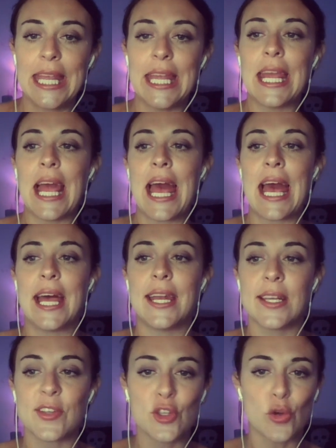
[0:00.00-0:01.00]

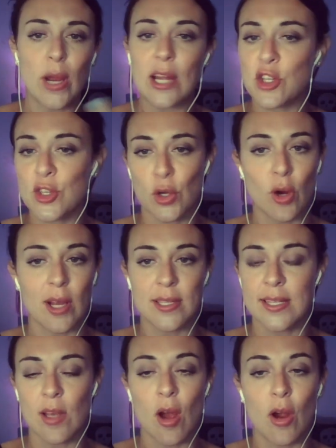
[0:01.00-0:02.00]
had scratches across
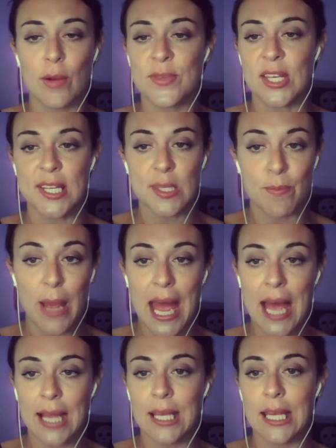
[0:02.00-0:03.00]
his arms and his
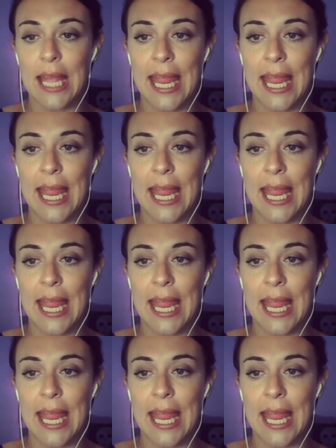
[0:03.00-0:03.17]
back,